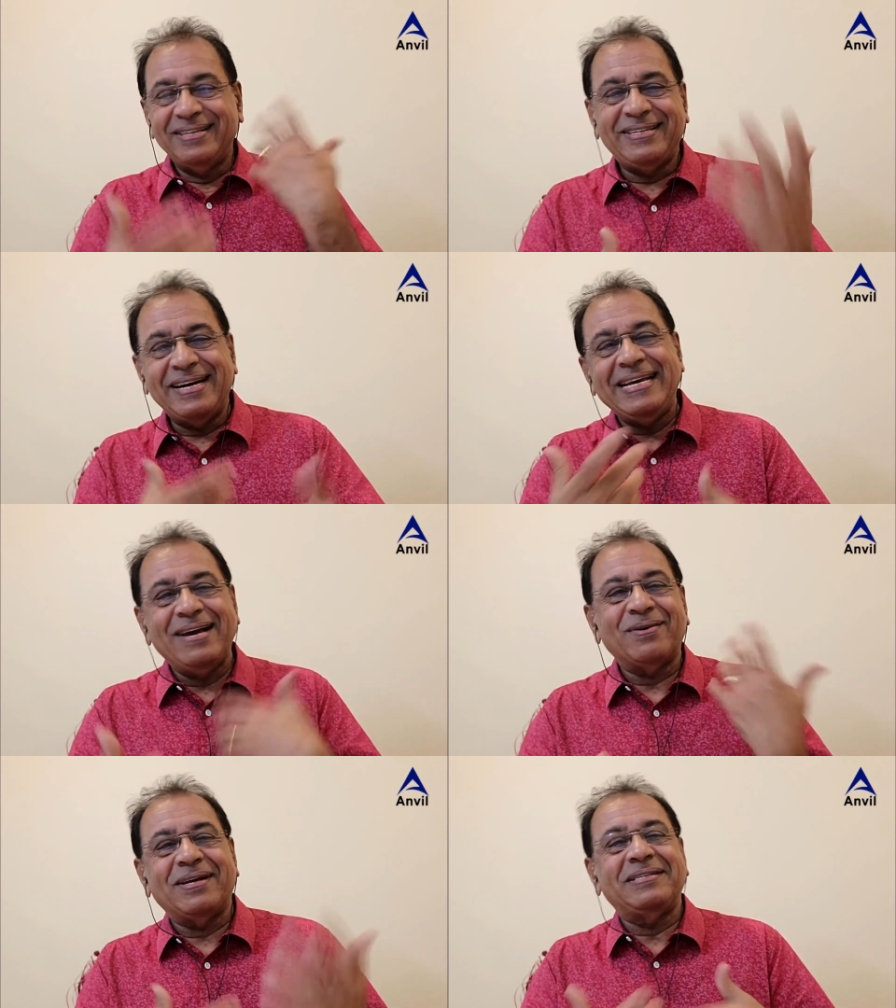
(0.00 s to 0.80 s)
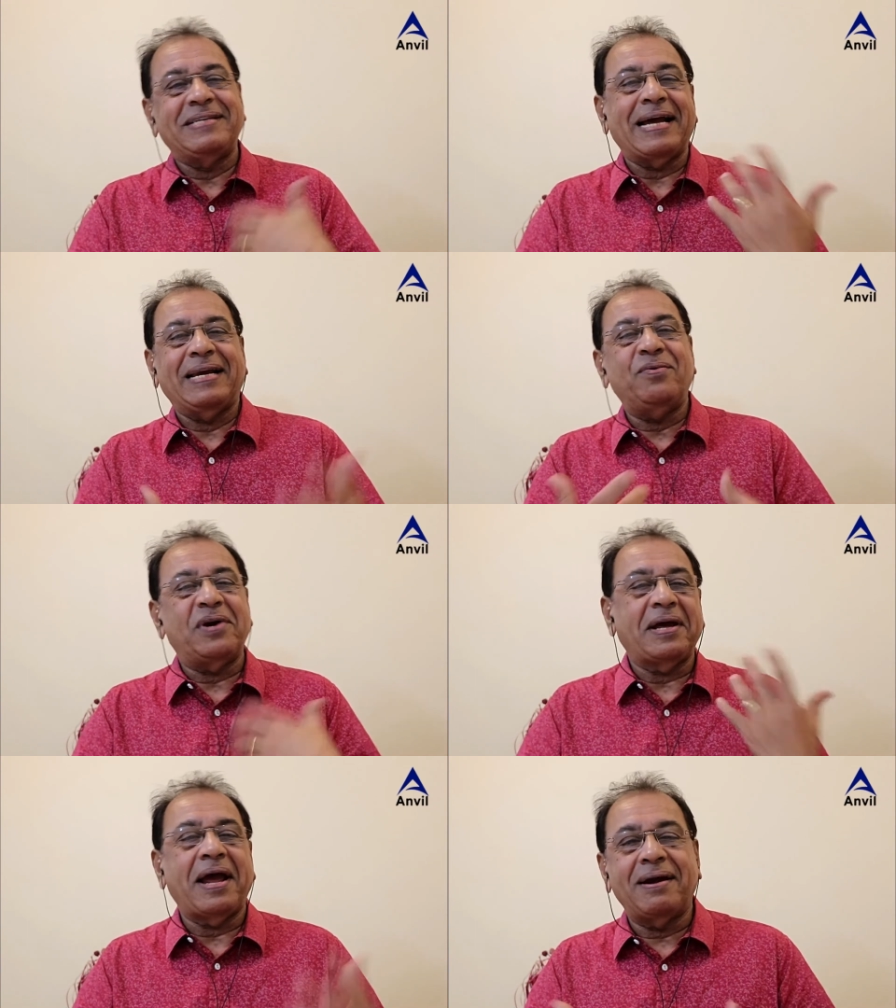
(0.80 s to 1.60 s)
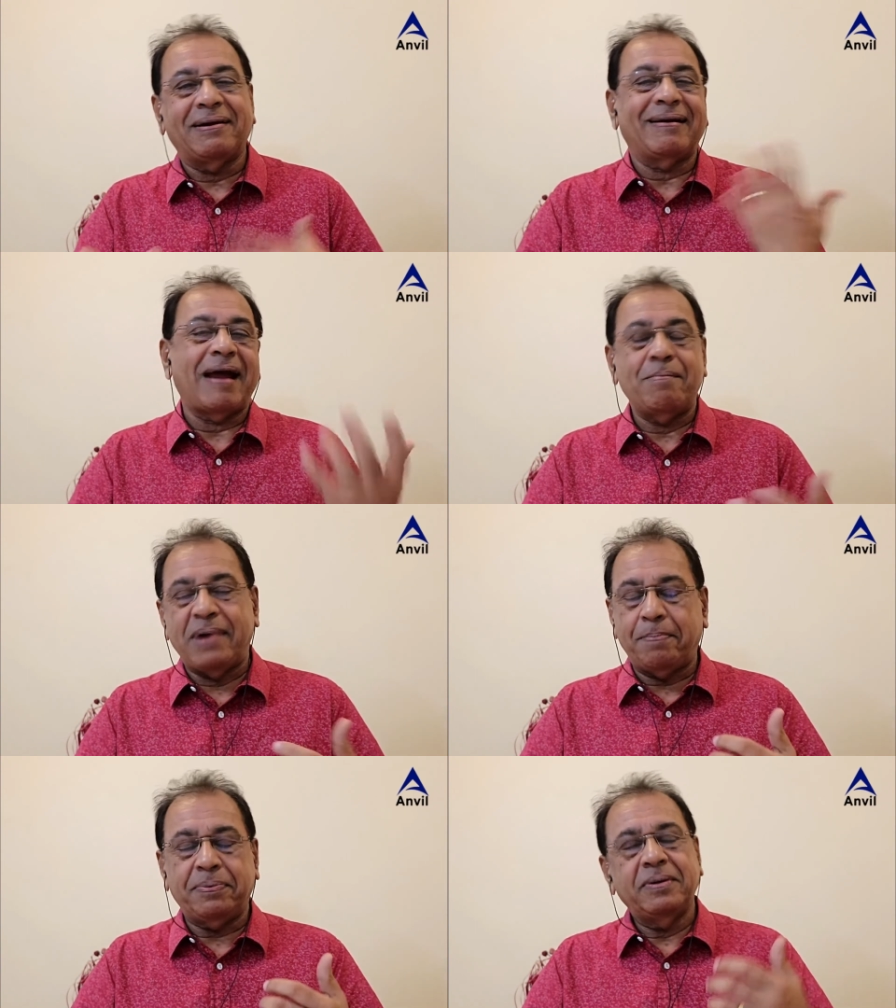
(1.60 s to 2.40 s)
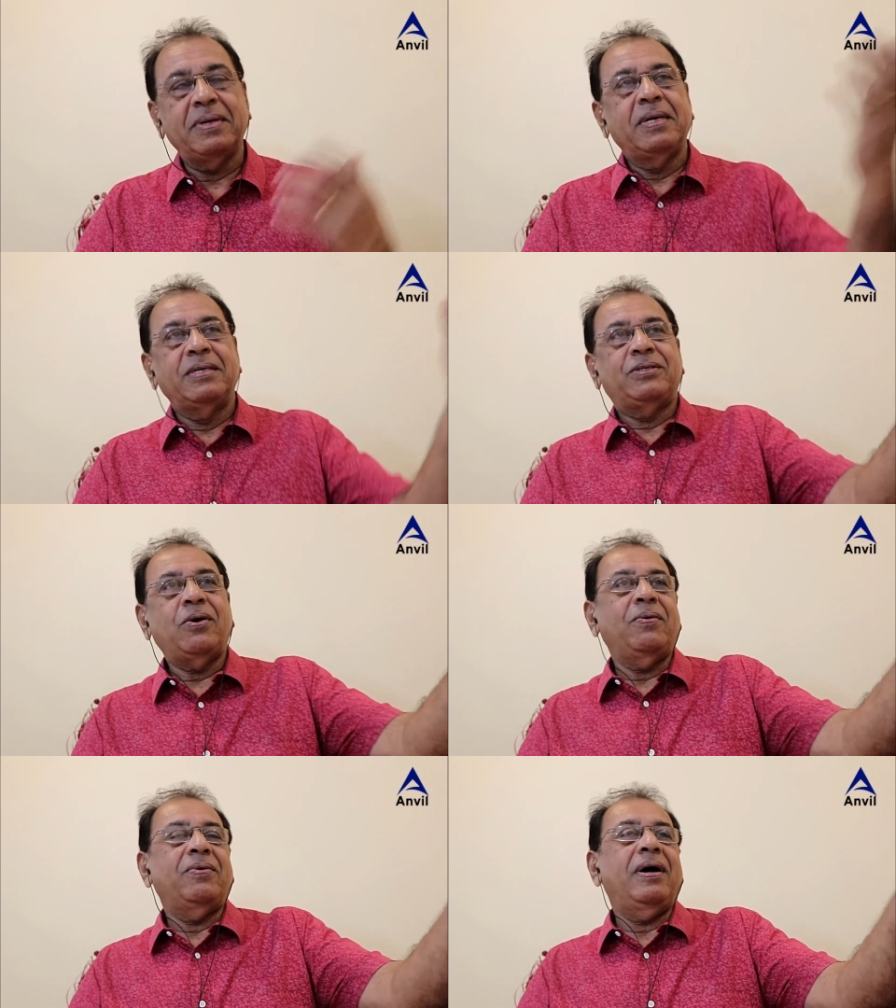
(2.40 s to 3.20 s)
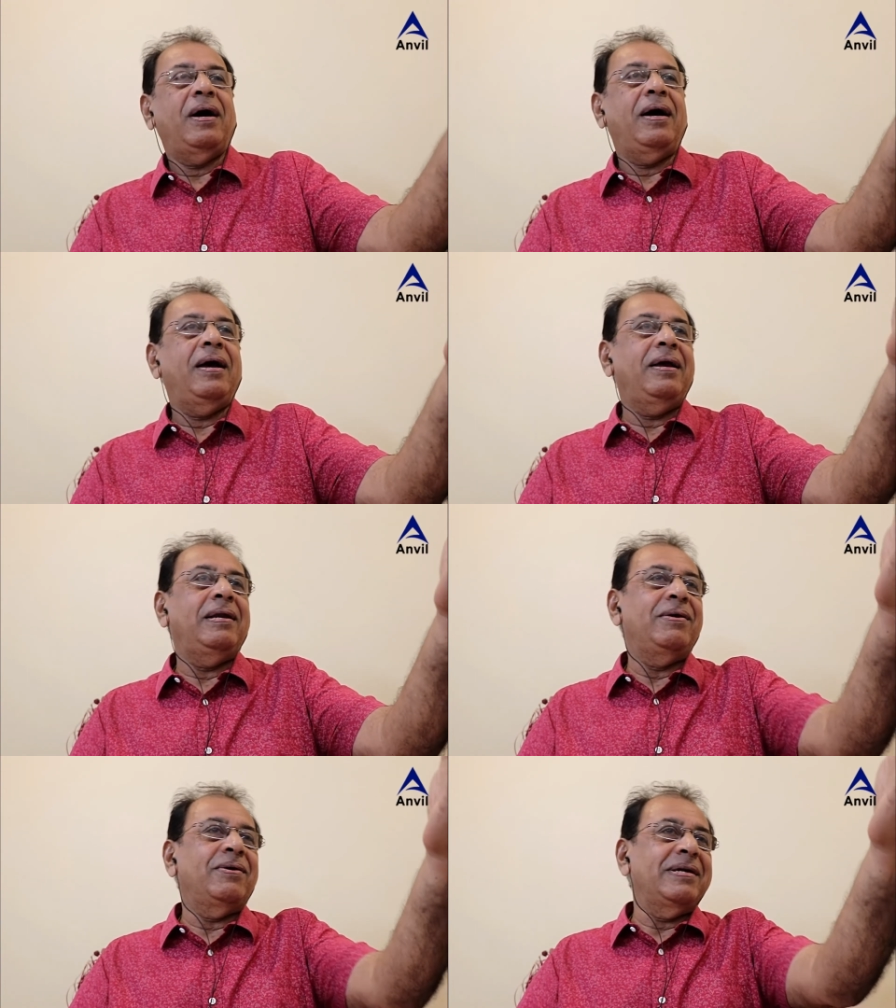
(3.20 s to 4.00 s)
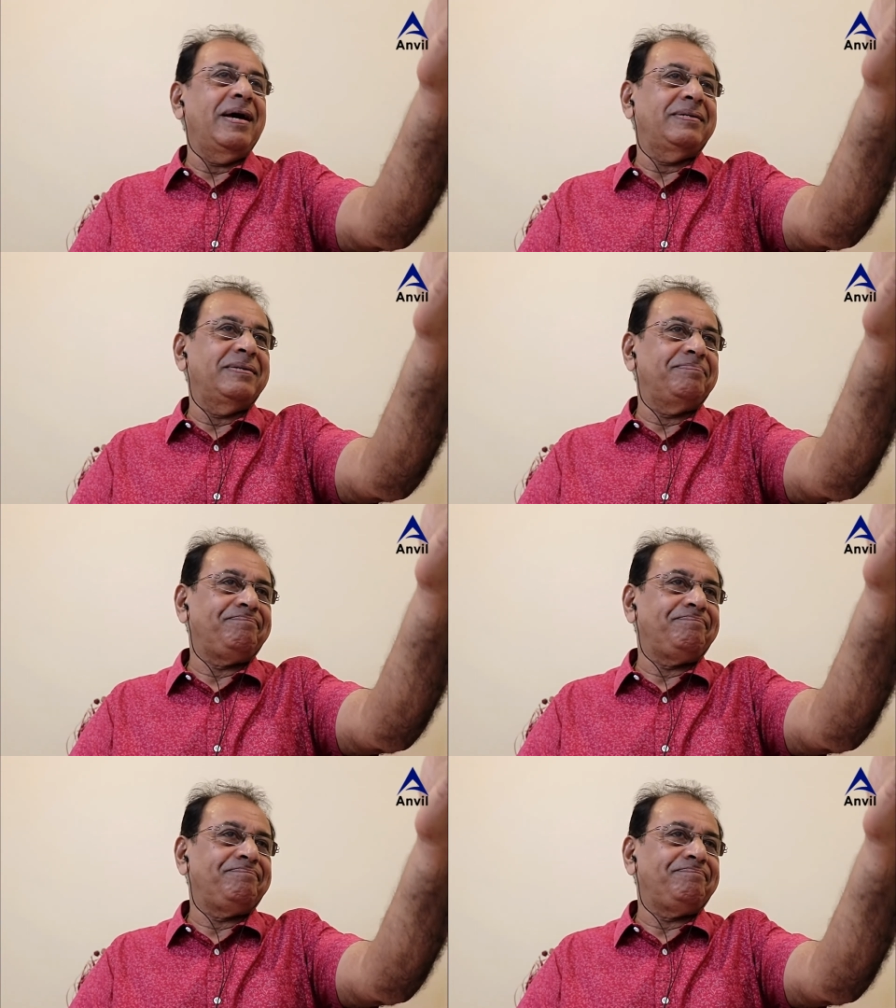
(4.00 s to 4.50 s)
turning out exactly what I had crammed up. So I looked at